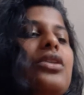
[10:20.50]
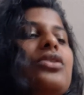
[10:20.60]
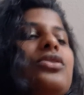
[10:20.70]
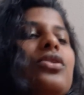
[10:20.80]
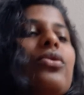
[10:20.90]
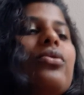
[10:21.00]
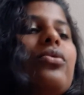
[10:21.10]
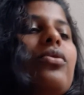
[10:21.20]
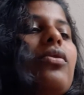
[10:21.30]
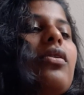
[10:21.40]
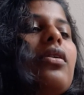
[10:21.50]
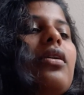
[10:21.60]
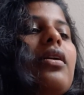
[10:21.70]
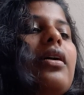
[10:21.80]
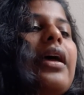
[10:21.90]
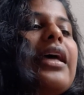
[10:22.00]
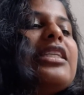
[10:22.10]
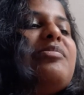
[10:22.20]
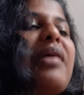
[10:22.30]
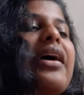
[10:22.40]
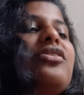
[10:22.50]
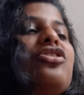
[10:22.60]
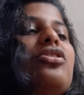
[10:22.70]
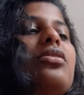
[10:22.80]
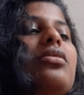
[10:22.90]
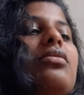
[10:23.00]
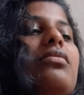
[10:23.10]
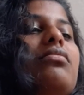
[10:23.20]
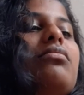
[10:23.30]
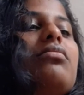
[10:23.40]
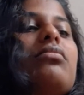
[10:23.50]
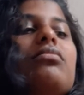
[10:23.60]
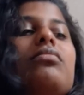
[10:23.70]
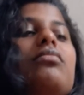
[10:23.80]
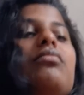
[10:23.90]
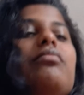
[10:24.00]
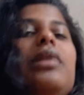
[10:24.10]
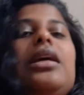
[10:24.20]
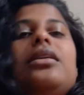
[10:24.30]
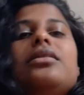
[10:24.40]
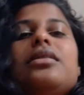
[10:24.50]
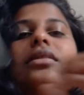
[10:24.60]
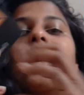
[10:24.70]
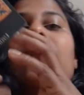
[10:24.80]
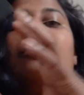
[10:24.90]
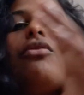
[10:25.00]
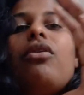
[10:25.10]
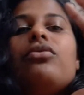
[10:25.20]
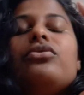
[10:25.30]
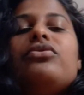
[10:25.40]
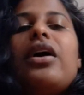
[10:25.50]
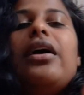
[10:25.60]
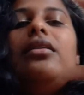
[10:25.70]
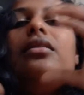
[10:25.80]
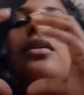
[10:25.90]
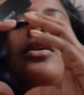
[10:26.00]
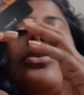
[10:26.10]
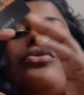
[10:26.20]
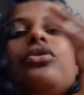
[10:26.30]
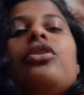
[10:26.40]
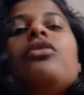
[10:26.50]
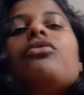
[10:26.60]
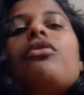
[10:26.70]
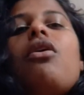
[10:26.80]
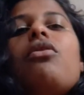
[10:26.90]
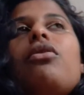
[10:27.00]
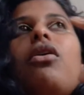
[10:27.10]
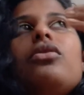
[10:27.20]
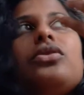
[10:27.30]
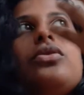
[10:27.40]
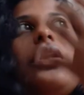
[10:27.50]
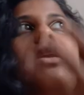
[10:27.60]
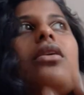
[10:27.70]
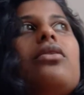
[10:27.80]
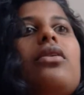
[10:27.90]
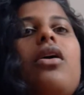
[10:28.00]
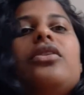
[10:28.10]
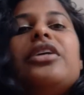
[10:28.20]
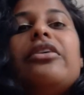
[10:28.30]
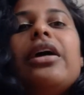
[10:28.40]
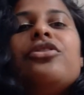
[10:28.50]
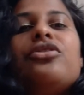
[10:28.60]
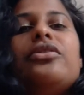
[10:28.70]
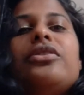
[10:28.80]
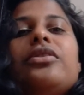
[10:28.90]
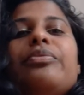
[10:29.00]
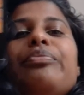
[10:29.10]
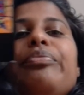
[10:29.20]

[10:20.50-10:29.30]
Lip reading: So expansion means it grows, right? So it could grow also in all directions,